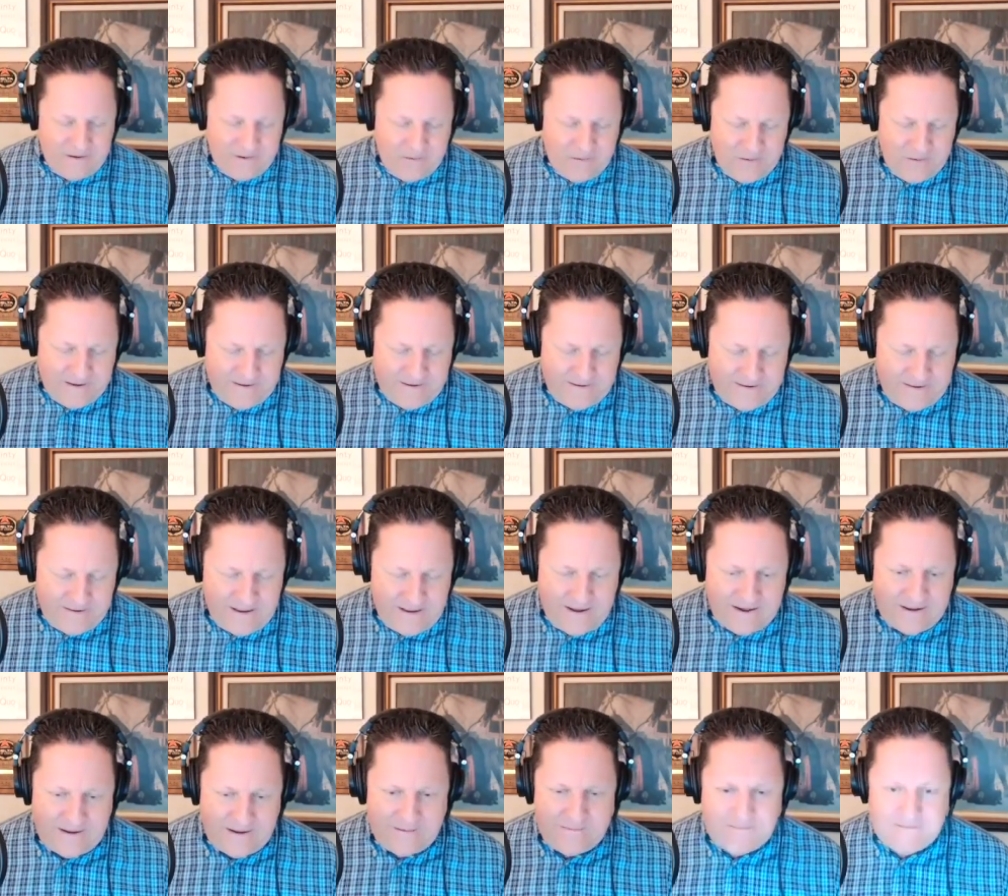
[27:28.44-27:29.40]
with
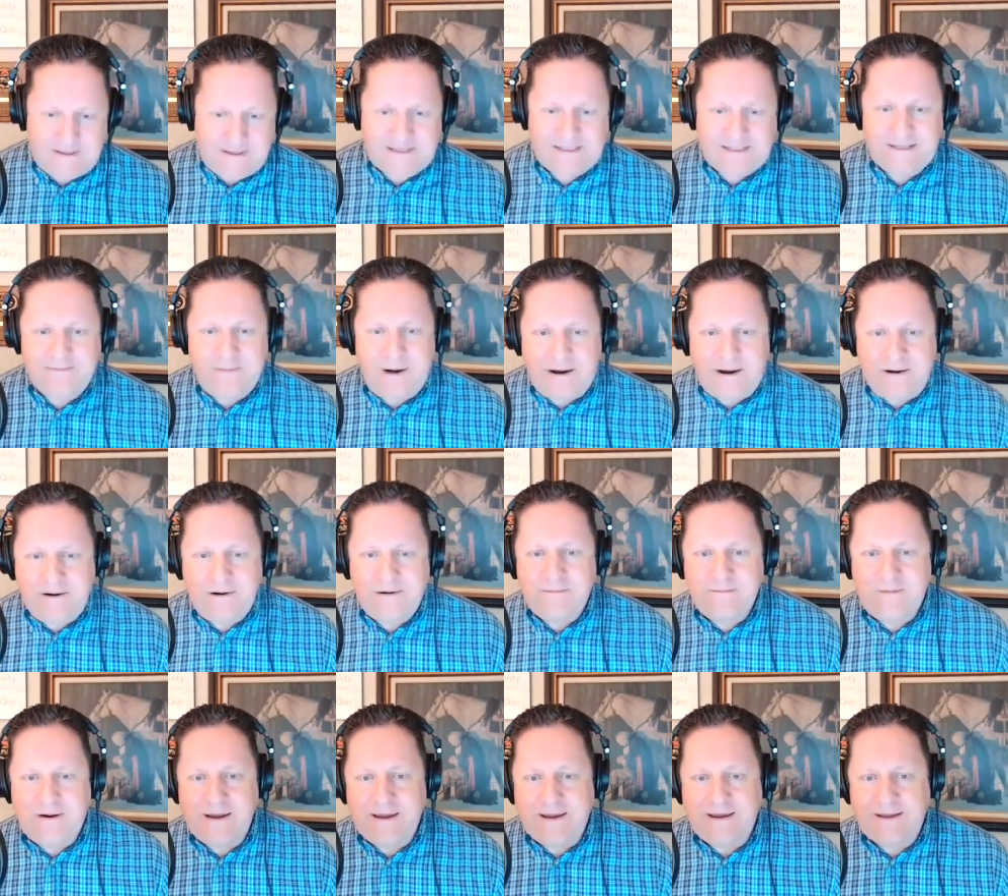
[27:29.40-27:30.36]
Inspired
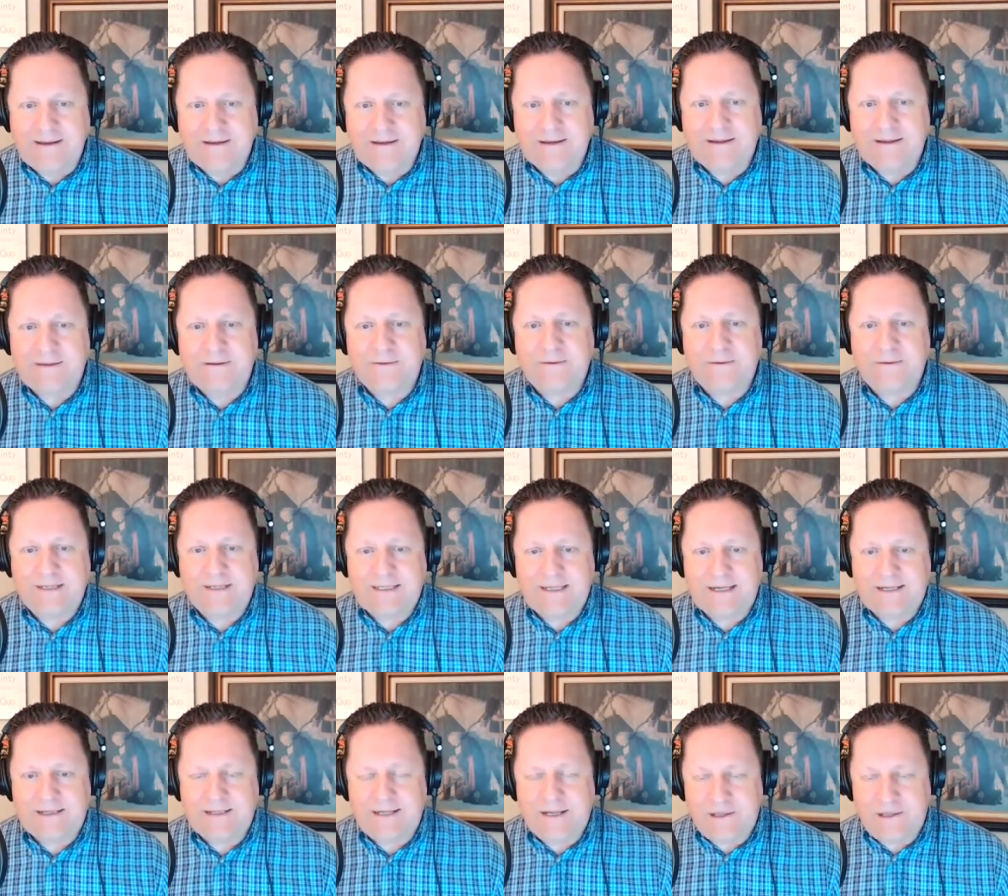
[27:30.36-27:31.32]
Mind
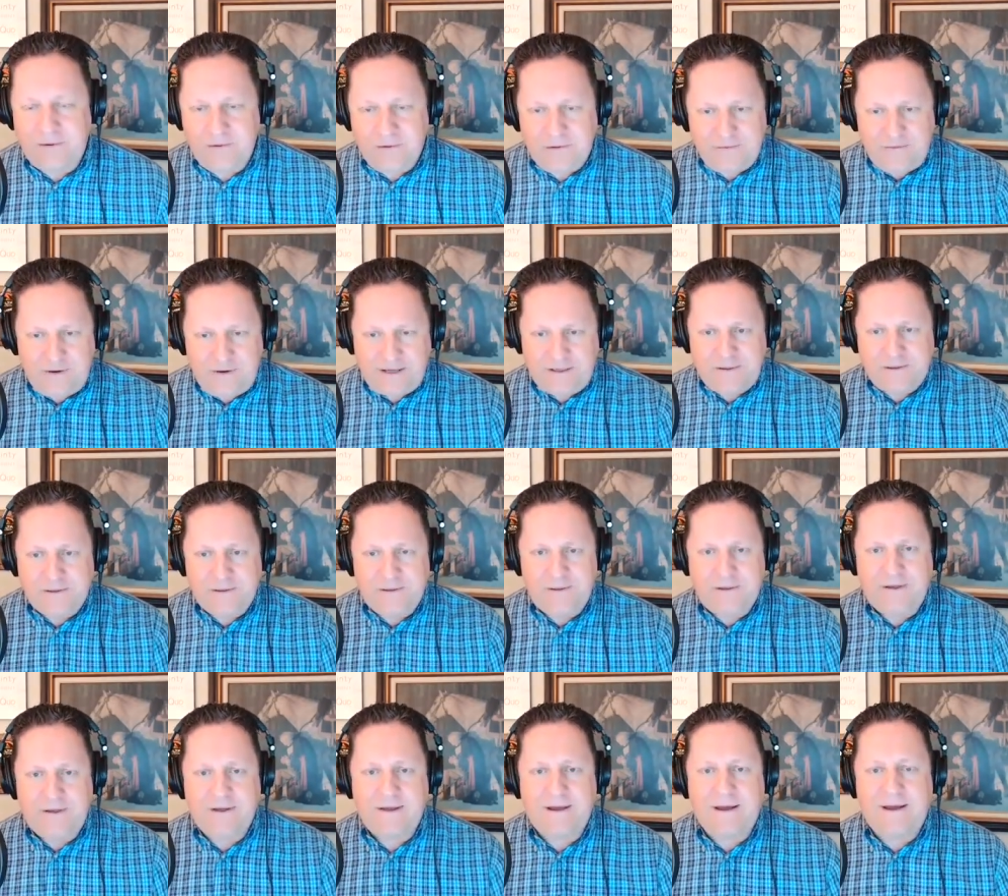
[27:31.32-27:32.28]
360, you and
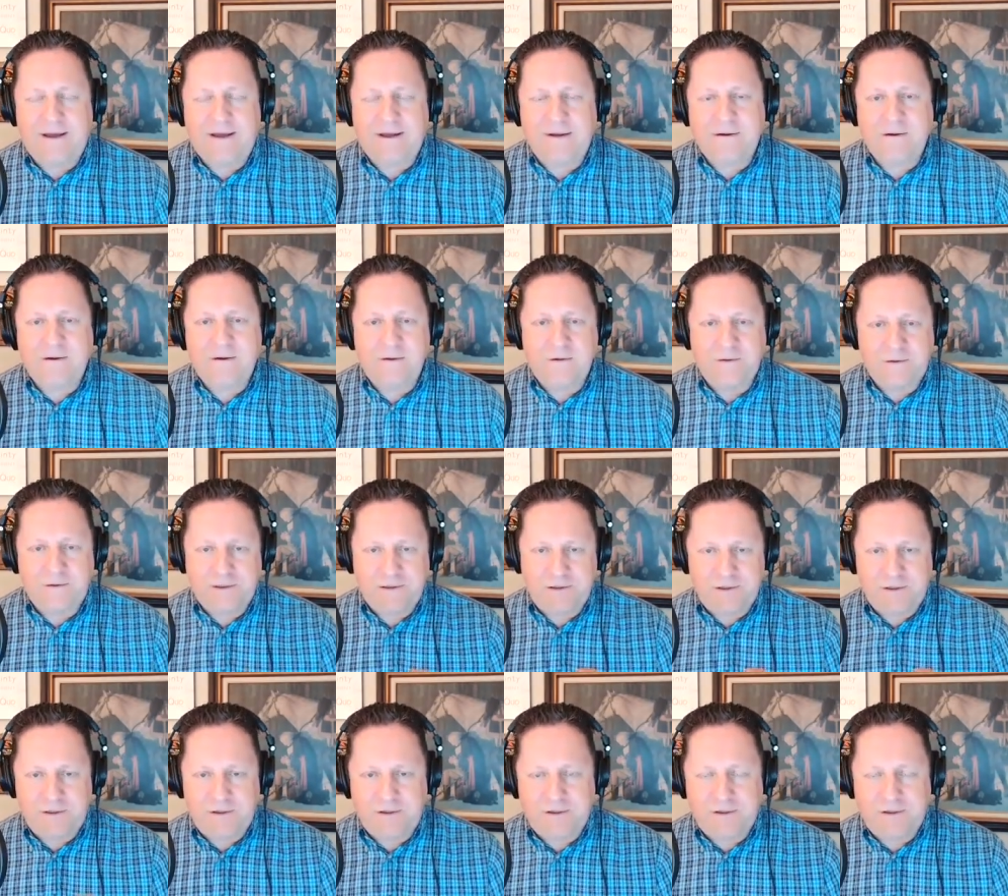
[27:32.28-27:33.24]
Rachel, who is
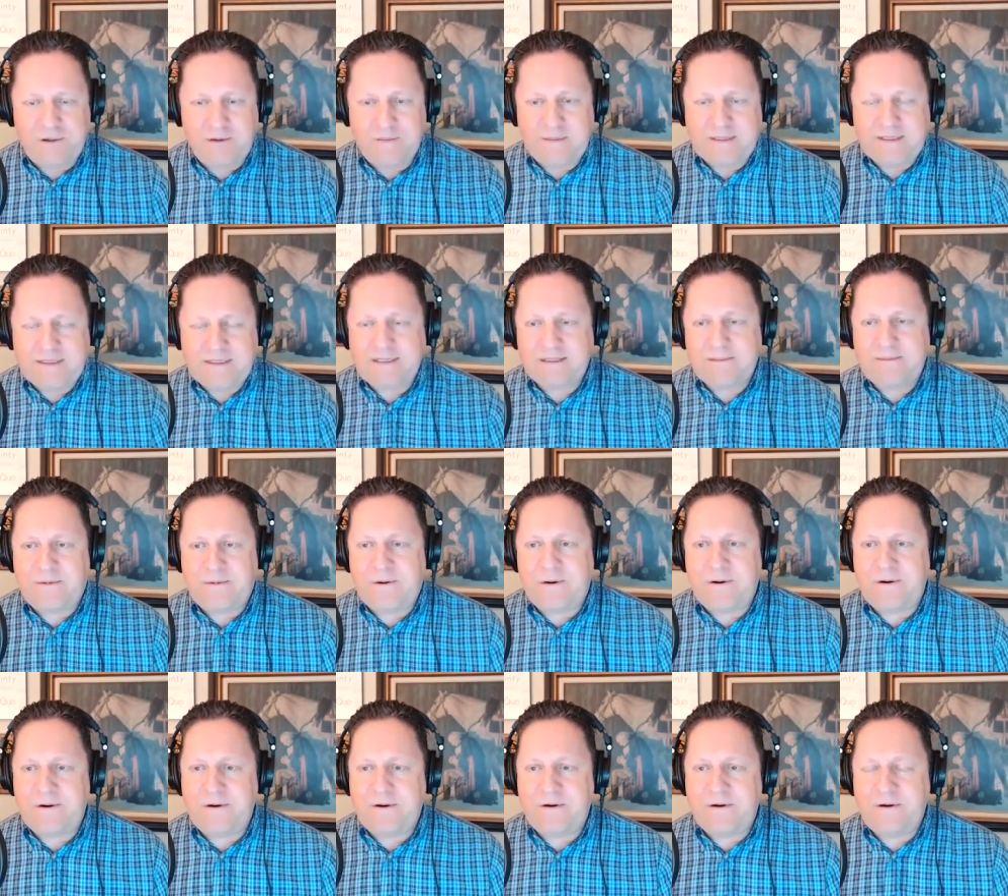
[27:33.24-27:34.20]
your business
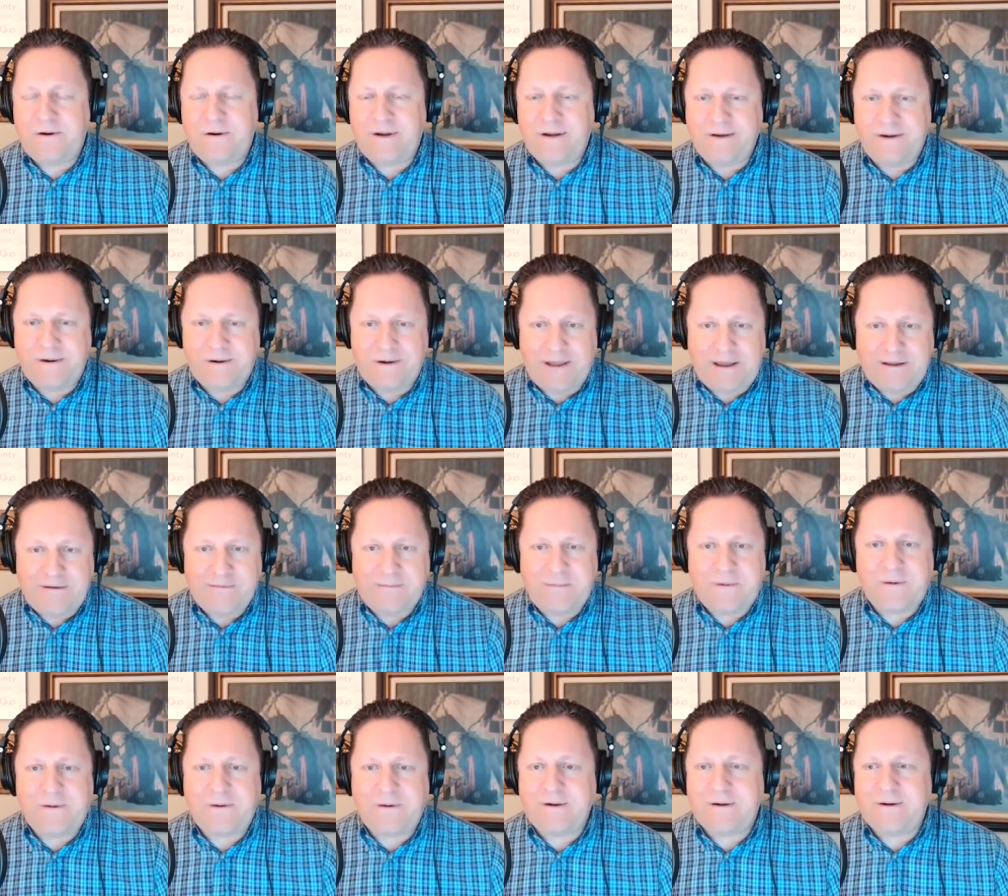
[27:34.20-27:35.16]
partner and your life
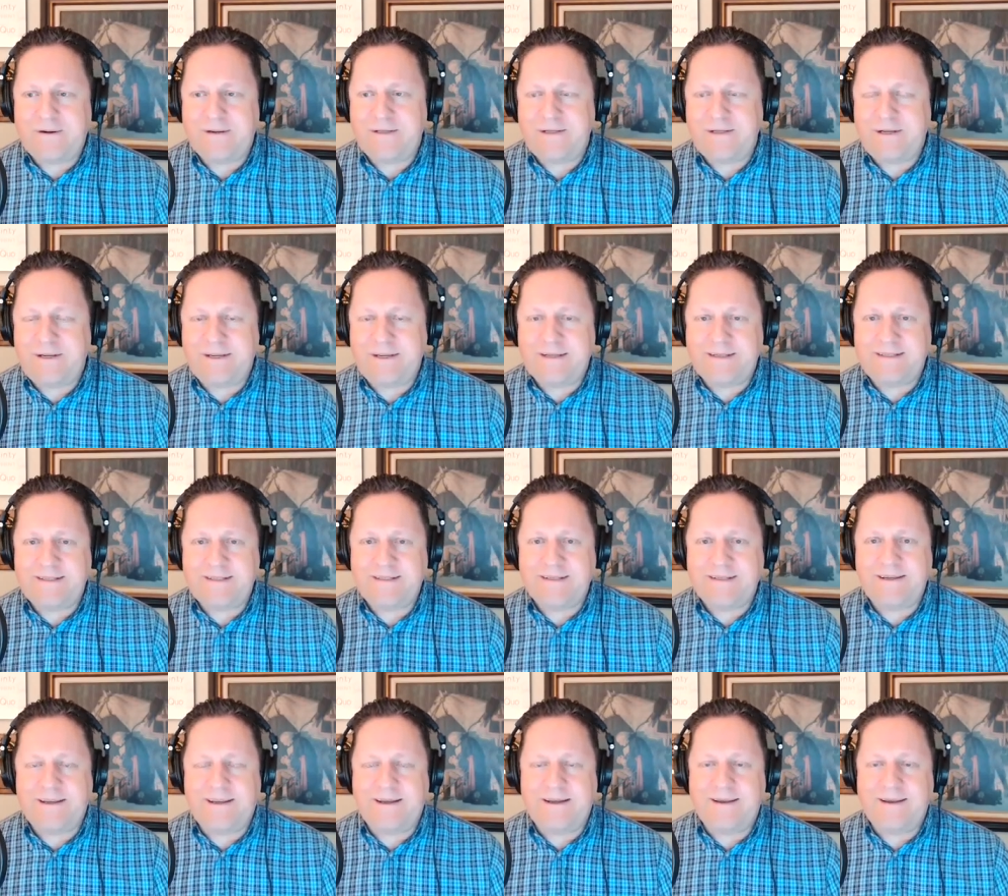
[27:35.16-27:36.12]
partner, she's
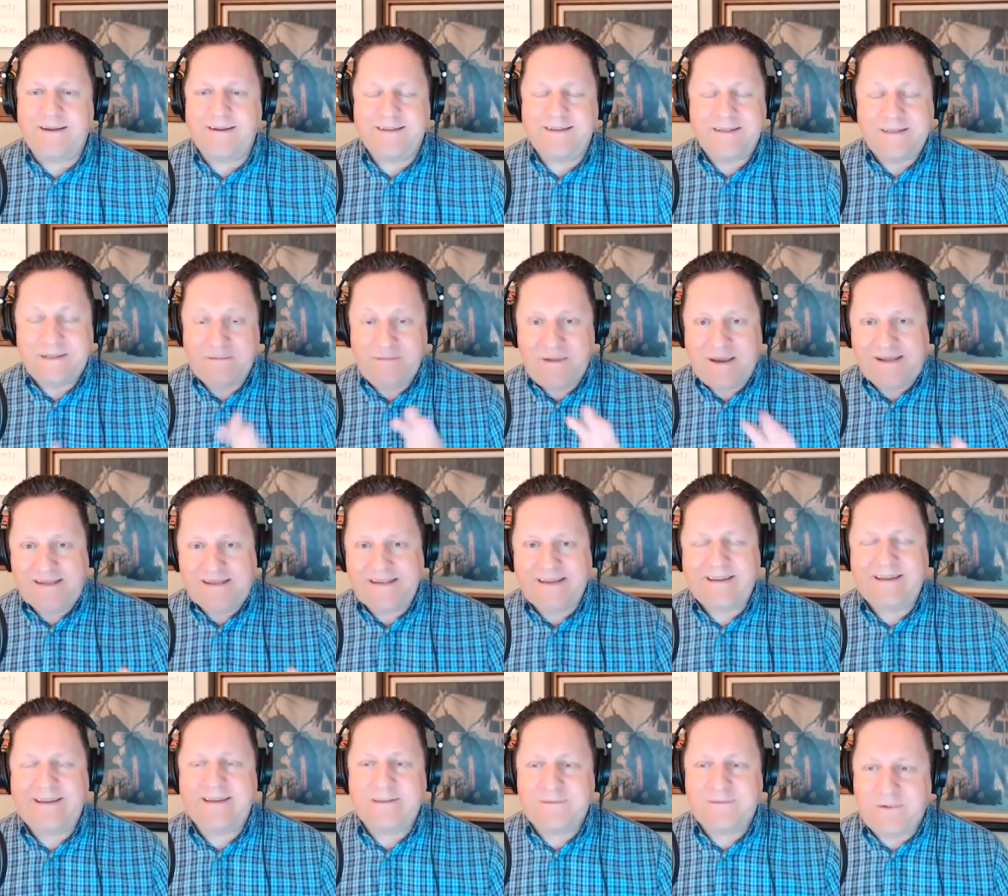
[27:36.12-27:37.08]

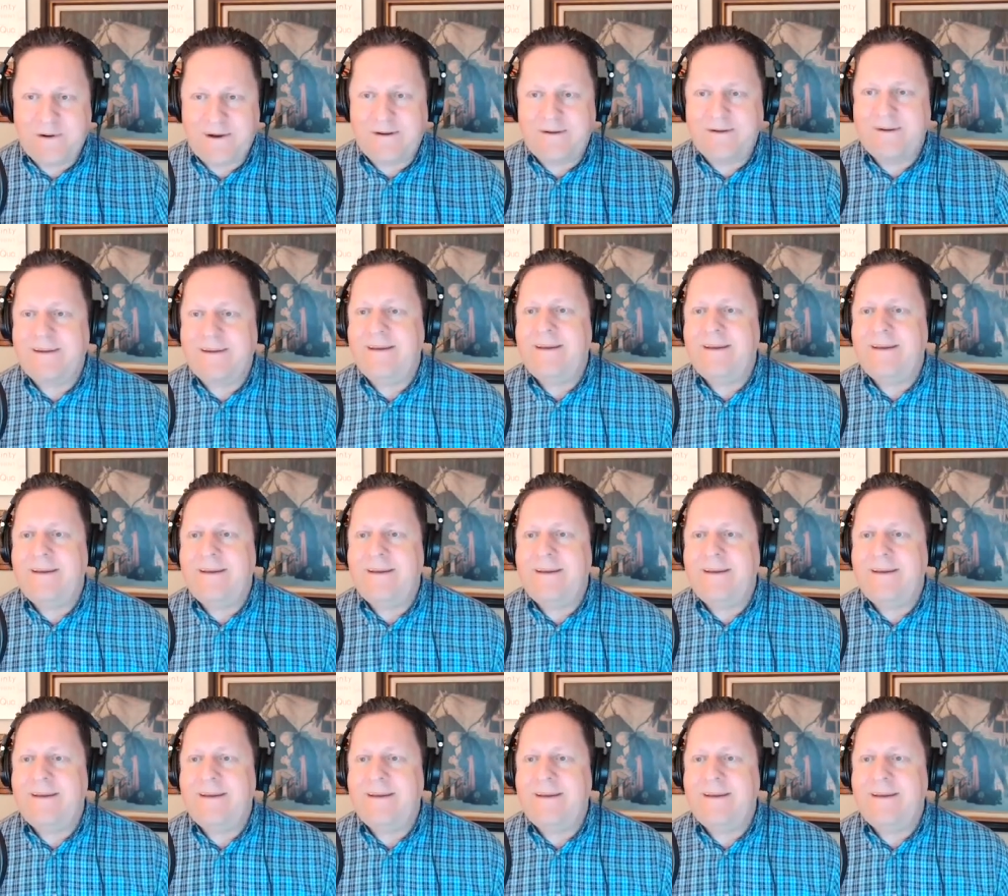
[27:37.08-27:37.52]
amazing as well.